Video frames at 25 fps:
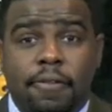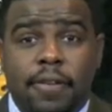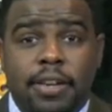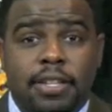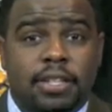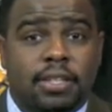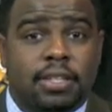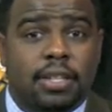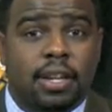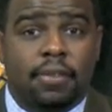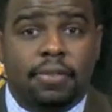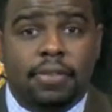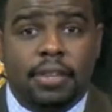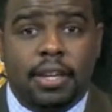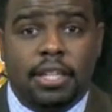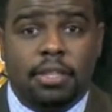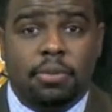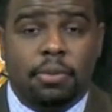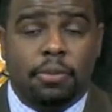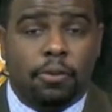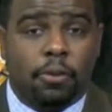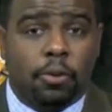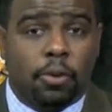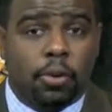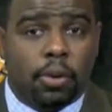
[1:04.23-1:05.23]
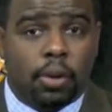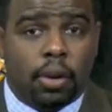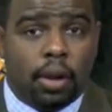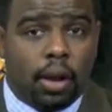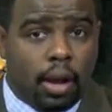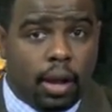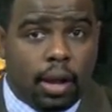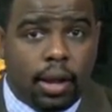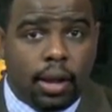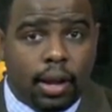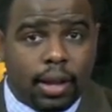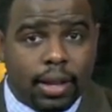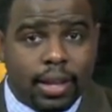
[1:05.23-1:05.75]
to face a tough test before
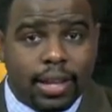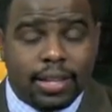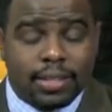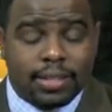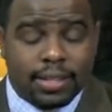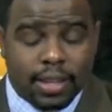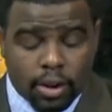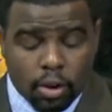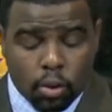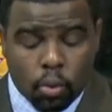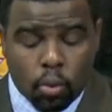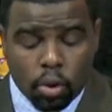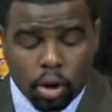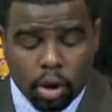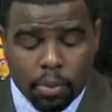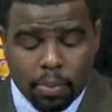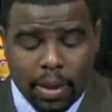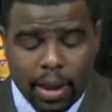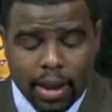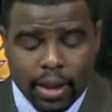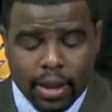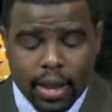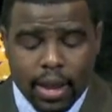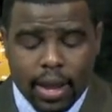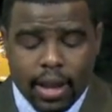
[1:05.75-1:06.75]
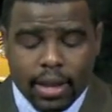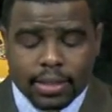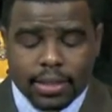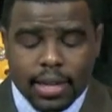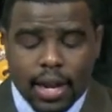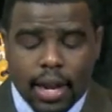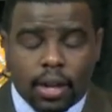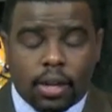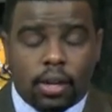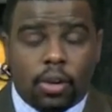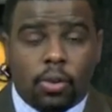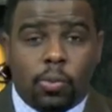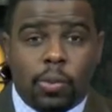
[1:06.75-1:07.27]
against their quarterback,
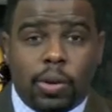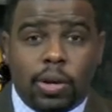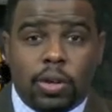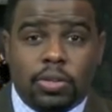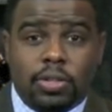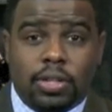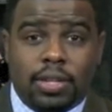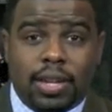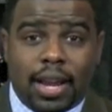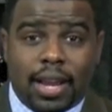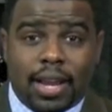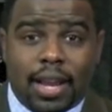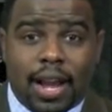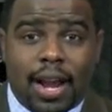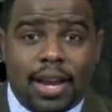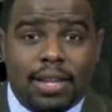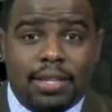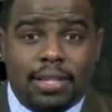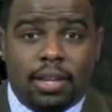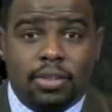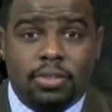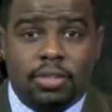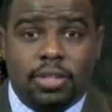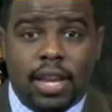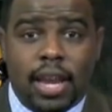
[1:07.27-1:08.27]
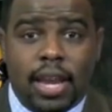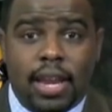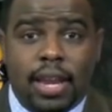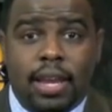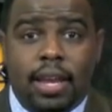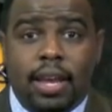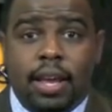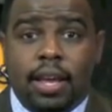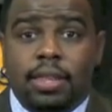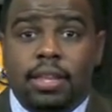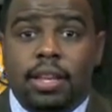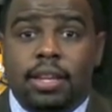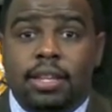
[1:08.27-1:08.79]
Tyler Wilson. That guy is
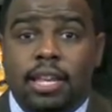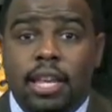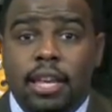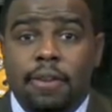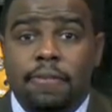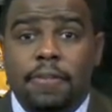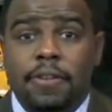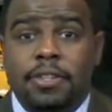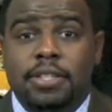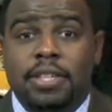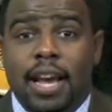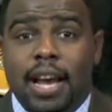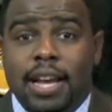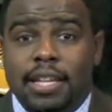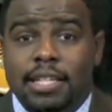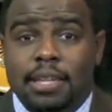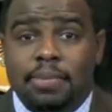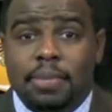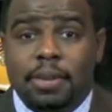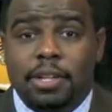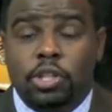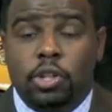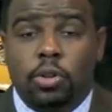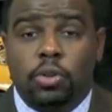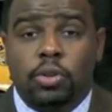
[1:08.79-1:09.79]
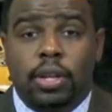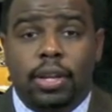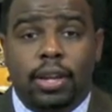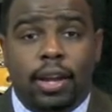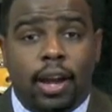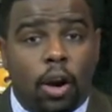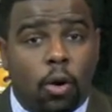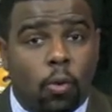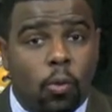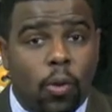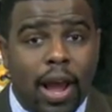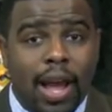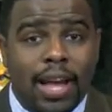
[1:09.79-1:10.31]
outstanding. The defense has to make sure they
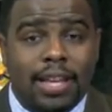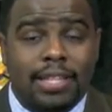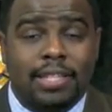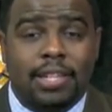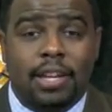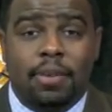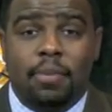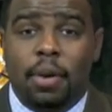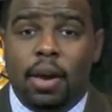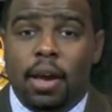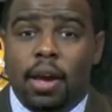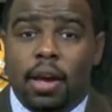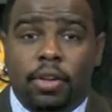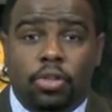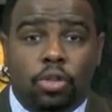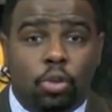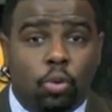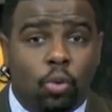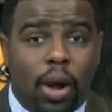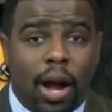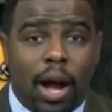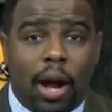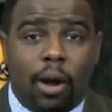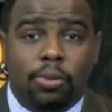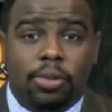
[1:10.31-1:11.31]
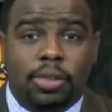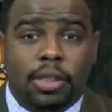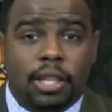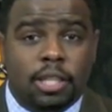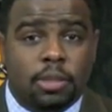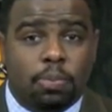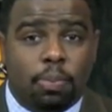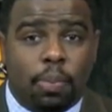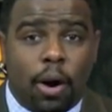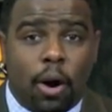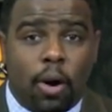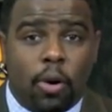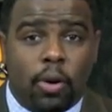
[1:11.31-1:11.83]
harass him throughout this
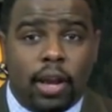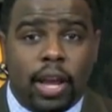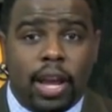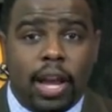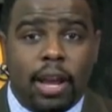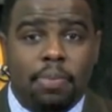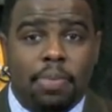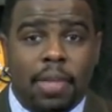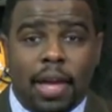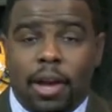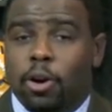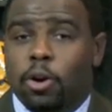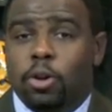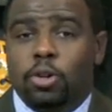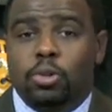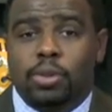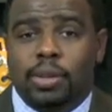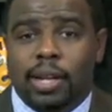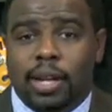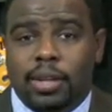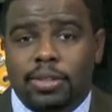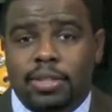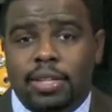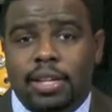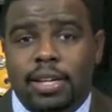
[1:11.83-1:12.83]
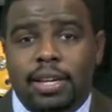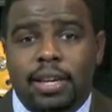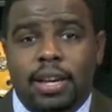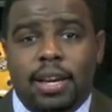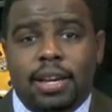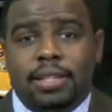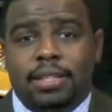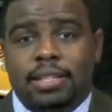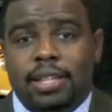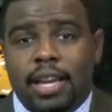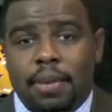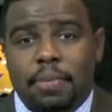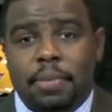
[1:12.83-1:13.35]
ball game. That goes without saying.
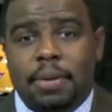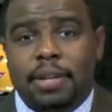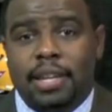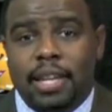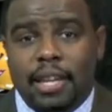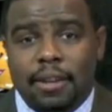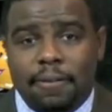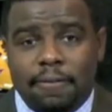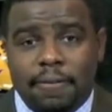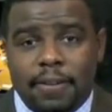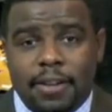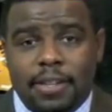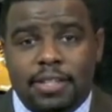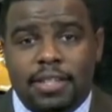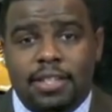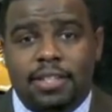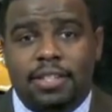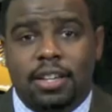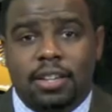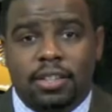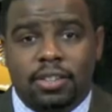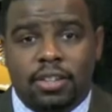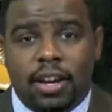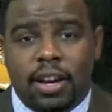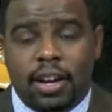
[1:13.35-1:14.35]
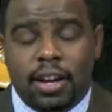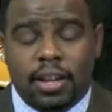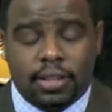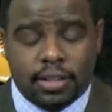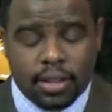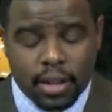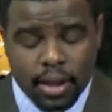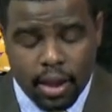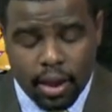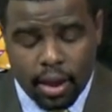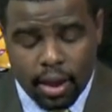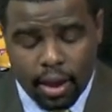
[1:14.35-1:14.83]
Saban defenses does